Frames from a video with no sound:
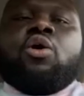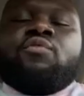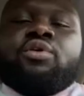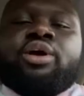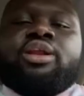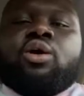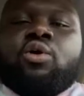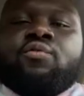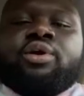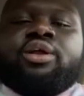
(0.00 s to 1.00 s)
over and
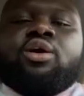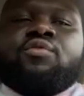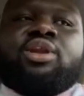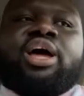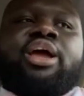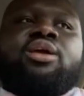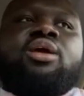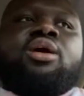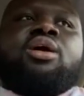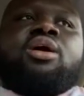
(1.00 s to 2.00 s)
over and over. Like,
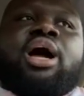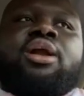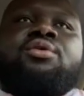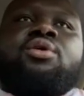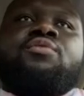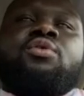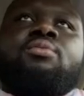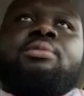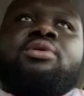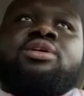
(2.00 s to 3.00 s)
I don't know if
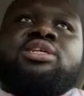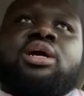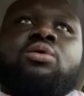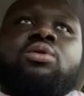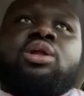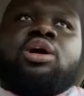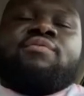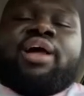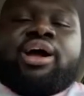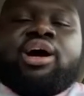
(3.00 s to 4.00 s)
you remember the song
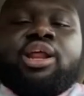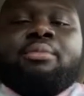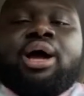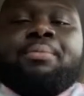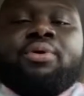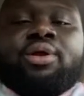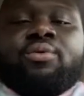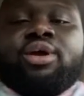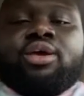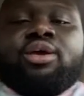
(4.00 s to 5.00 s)
Love Like Honey by Pretty
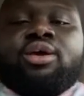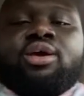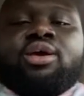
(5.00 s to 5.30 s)
Ricky.